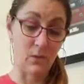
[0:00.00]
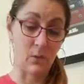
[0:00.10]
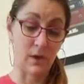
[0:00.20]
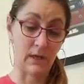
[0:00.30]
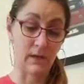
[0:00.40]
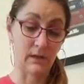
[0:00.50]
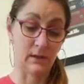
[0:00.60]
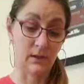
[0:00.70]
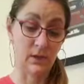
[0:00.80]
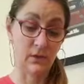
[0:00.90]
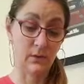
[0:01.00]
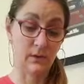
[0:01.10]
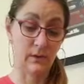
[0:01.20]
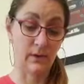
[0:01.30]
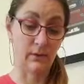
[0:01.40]
1, 2,
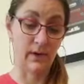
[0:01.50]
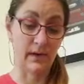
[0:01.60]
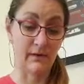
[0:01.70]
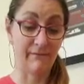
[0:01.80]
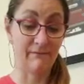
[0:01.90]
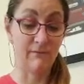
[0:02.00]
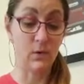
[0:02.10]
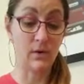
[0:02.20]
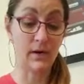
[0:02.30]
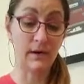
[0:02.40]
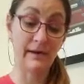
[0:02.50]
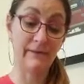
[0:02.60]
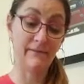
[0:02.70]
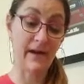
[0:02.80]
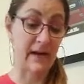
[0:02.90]
3, 4,
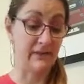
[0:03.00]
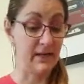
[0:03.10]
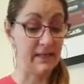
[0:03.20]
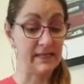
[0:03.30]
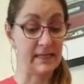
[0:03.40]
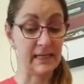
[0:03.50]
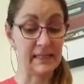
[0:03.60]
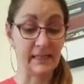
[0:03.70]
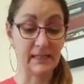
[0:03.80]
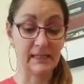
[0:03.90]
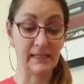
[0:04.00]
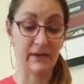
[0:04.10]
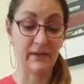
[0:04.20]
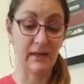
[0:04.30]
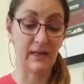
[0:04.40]
5, 6,
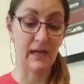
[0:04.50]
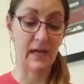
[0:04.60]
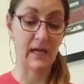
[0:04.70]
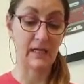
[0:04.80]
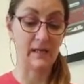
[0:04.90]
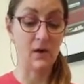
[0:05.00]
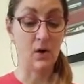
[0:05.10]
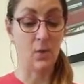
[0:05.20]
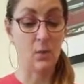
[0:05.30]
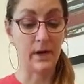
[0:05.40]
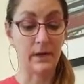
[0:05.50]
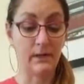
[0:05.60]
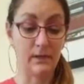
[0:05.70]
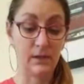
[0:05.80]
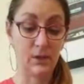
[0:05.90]
7, 8. 1,
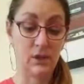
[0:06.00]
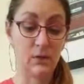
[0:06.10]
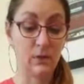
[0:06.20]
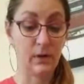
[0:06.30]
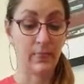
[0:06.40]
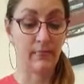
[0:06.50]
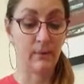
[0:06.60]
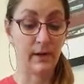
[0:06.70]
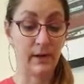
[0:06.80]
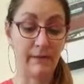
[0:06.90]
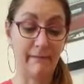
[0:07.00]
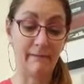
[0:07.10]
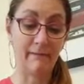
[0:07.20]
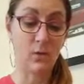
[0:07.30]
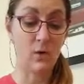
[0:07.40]
2, 3,
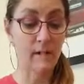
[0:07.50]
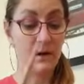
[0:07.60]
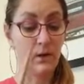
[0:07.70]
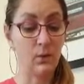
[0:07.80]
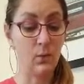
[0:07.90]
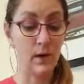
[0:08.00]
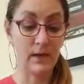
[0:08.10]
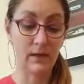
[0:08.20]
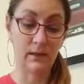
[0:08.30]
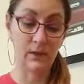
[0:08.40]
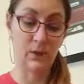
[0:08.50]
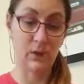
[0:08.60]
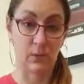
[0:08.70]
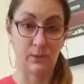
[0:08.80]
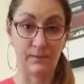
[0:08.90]
4, 1, 2.